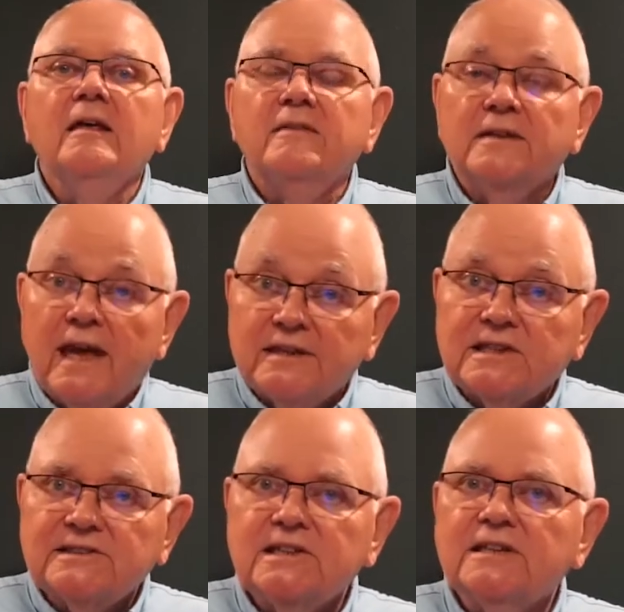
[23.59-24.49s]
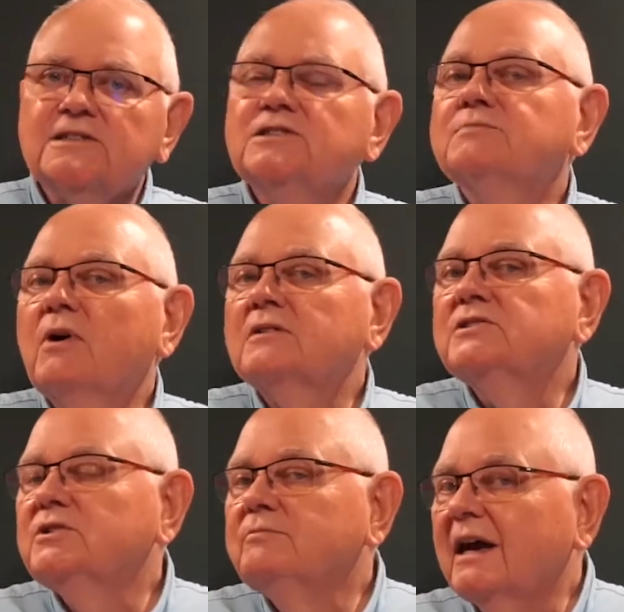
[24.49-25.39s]
And as I said, this is brought
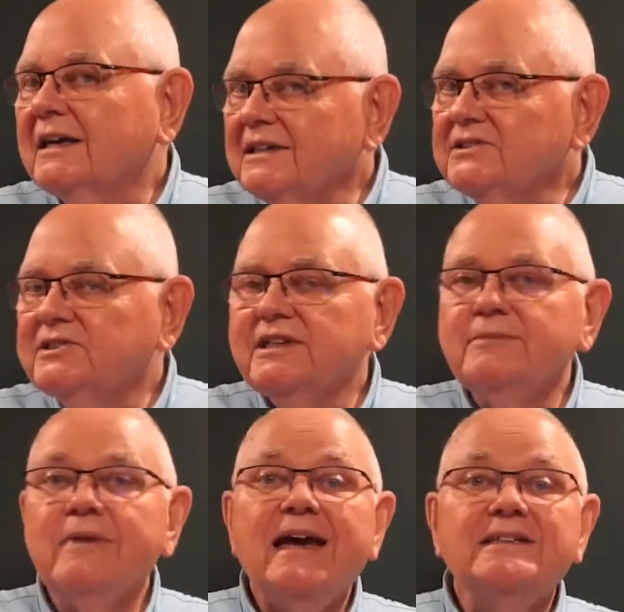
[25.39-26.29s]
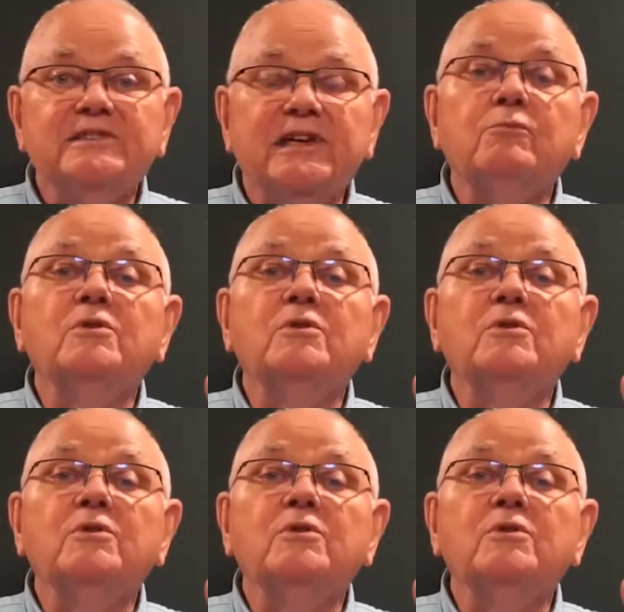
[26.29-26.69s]
to you by EC&M Magazine.